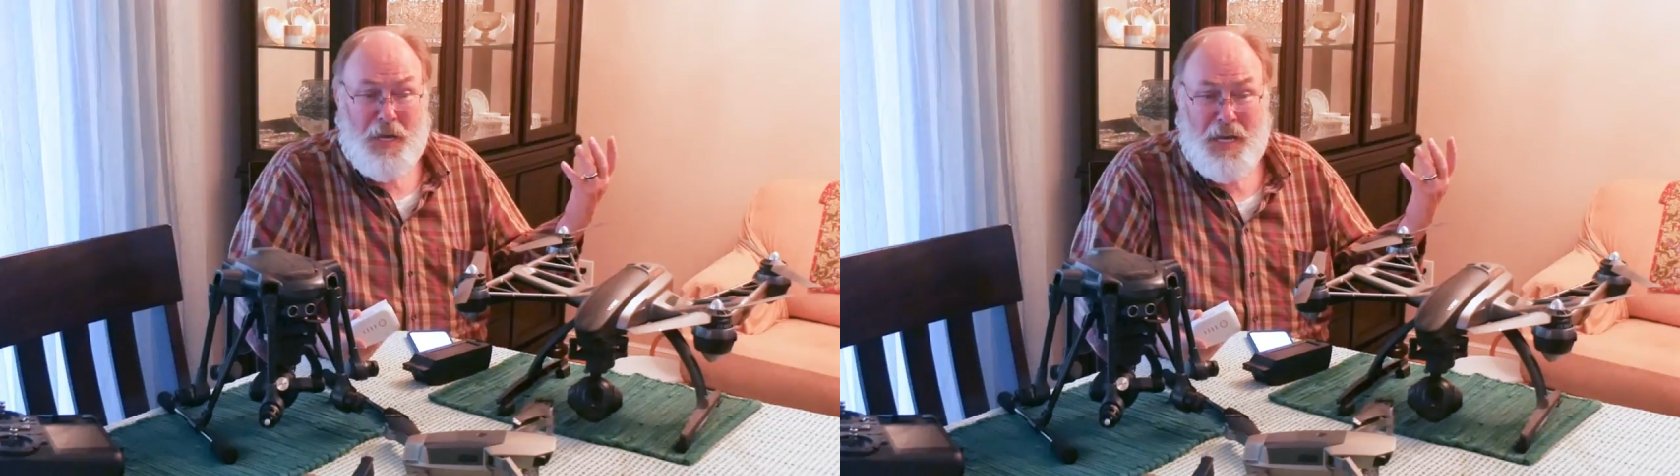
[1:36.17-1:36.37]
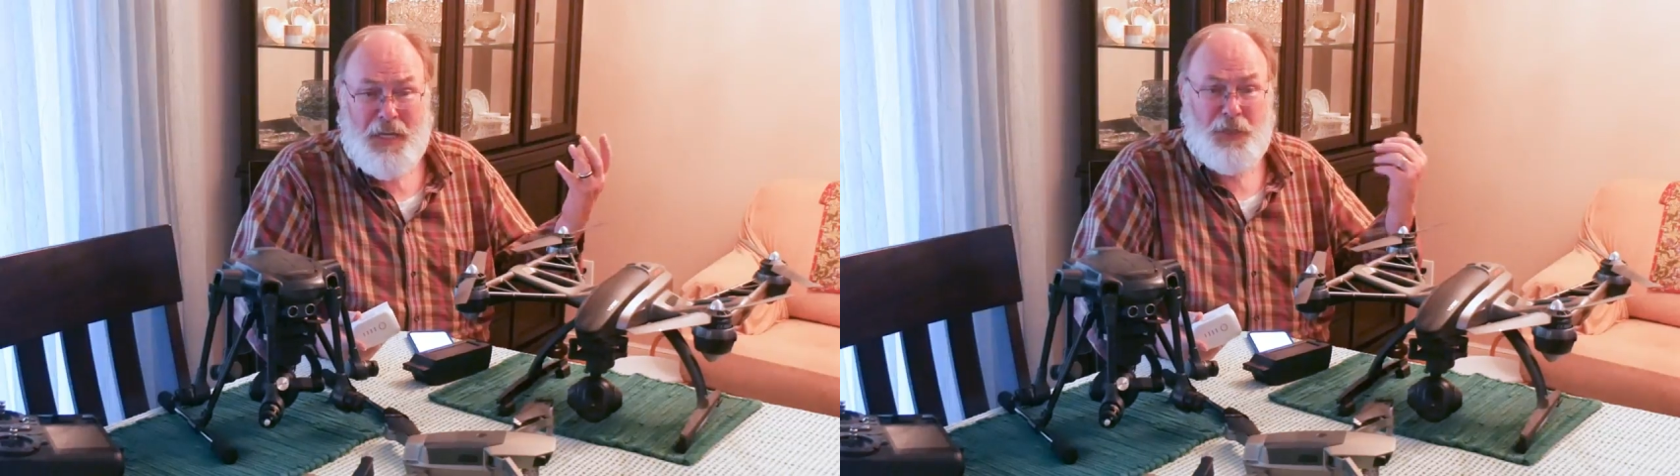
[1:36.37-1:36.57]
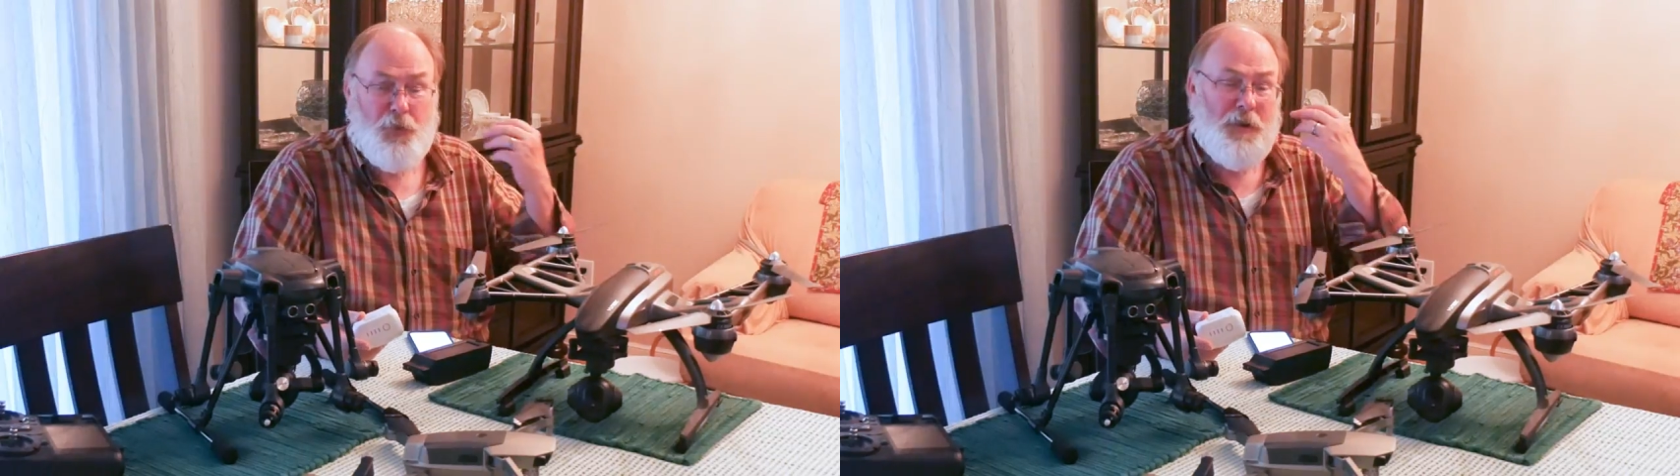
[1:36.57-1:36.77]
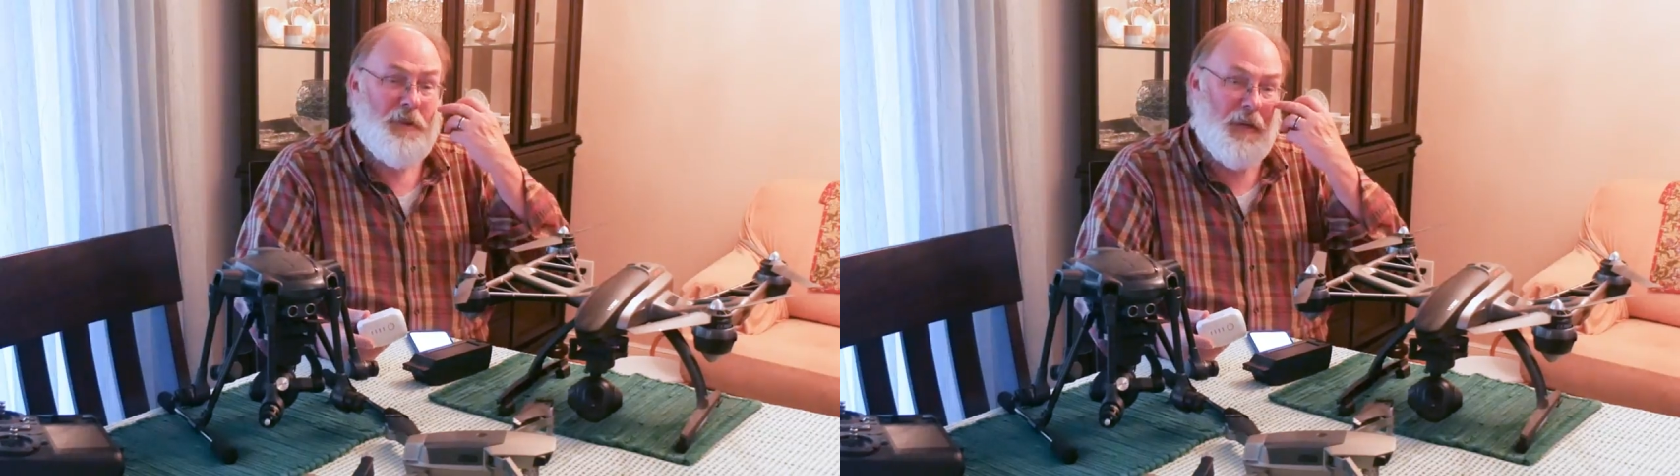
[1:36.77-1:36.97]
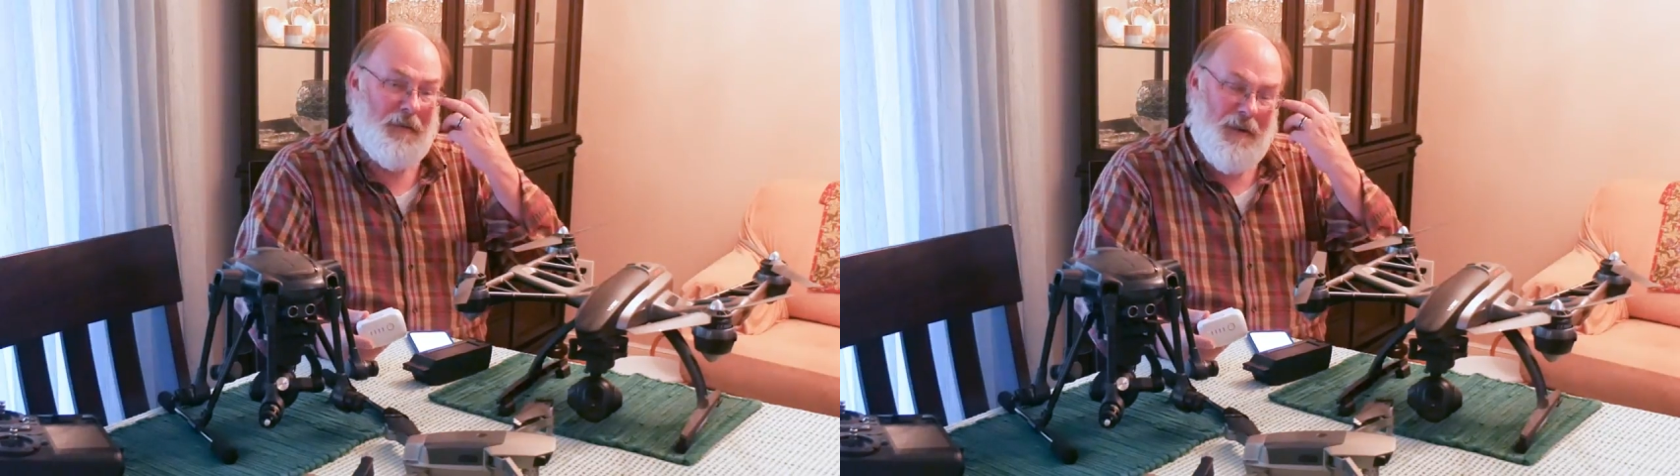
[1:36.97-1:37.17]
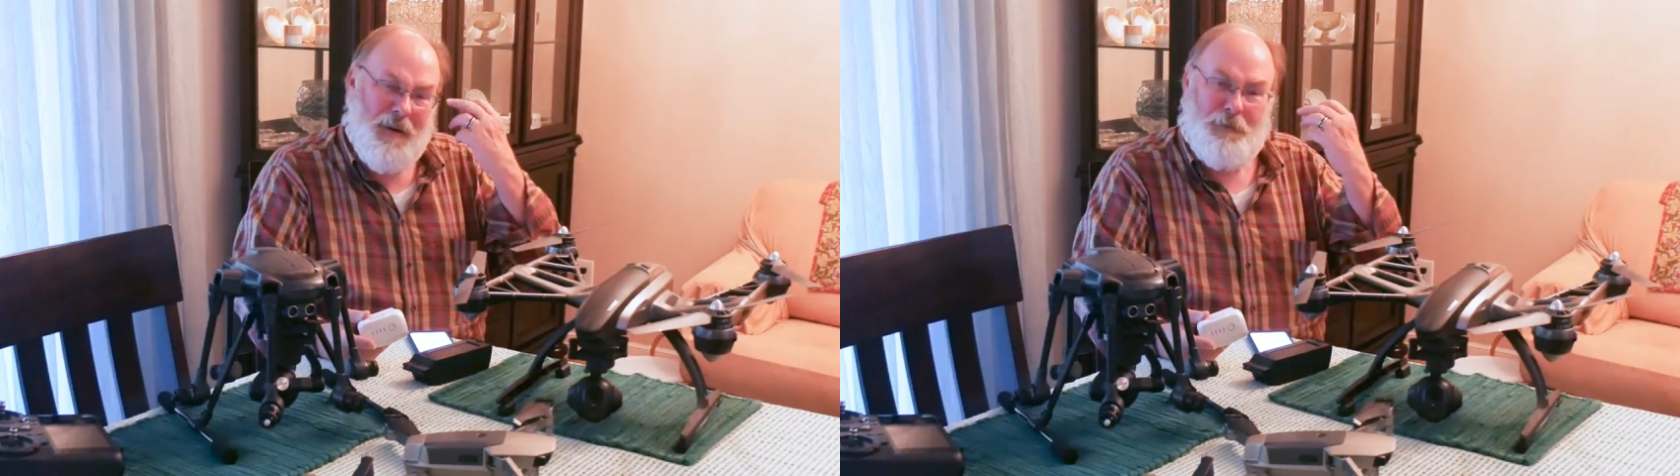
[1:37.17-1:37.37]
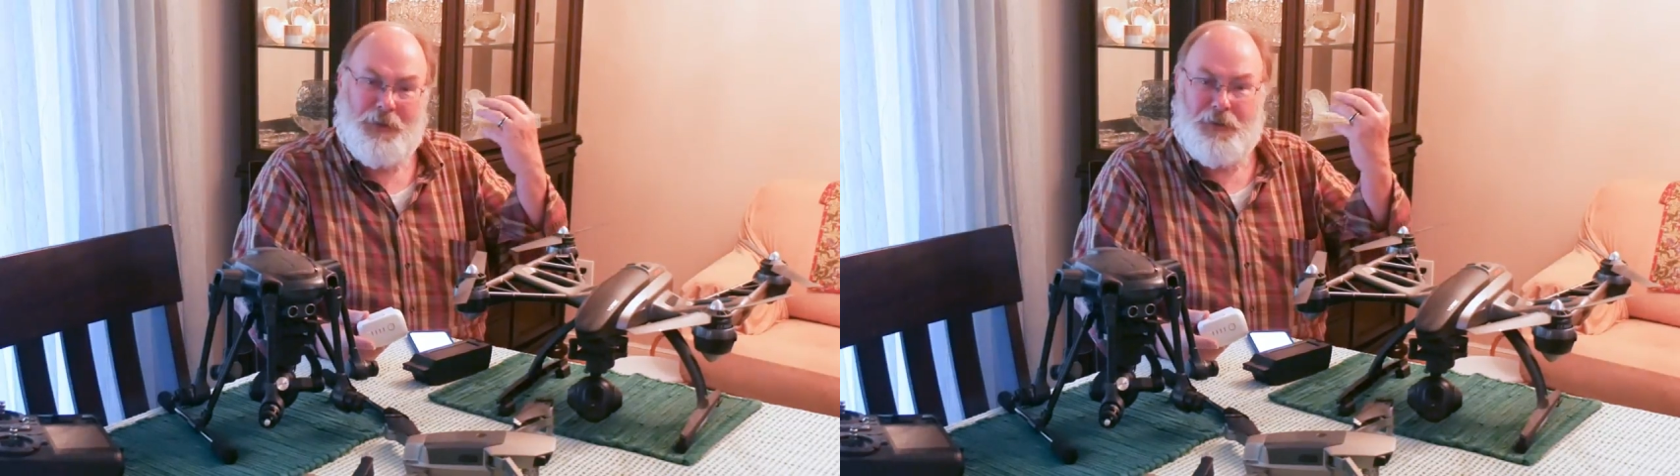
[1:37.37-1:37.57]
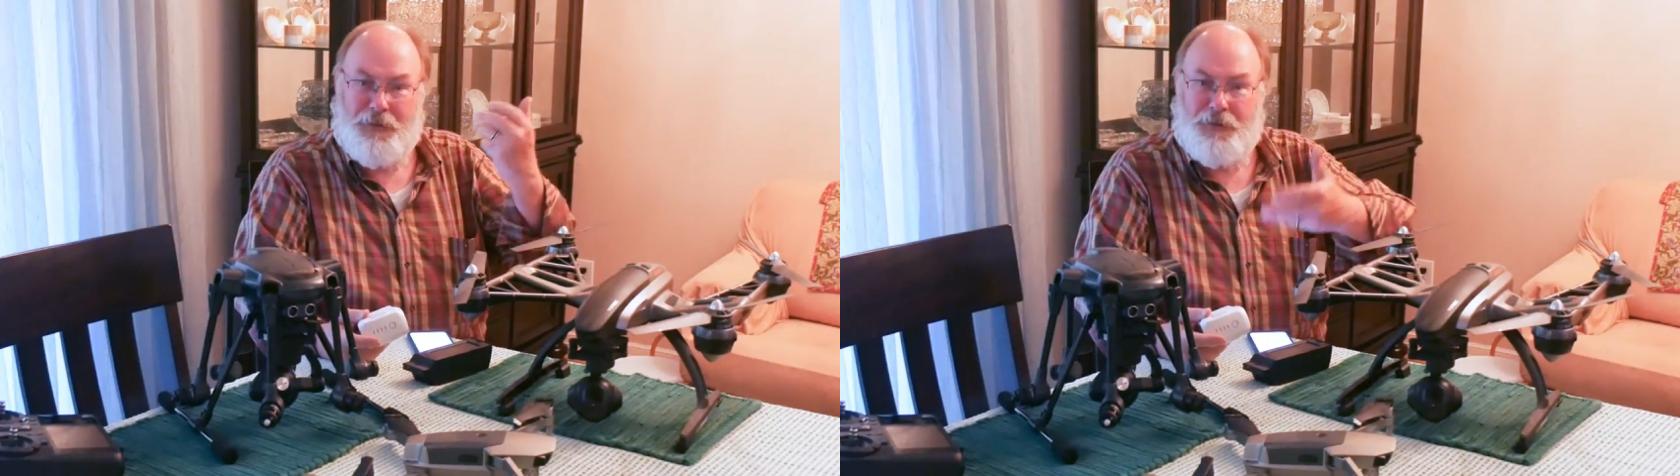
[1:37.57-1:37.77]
heat is one thing, but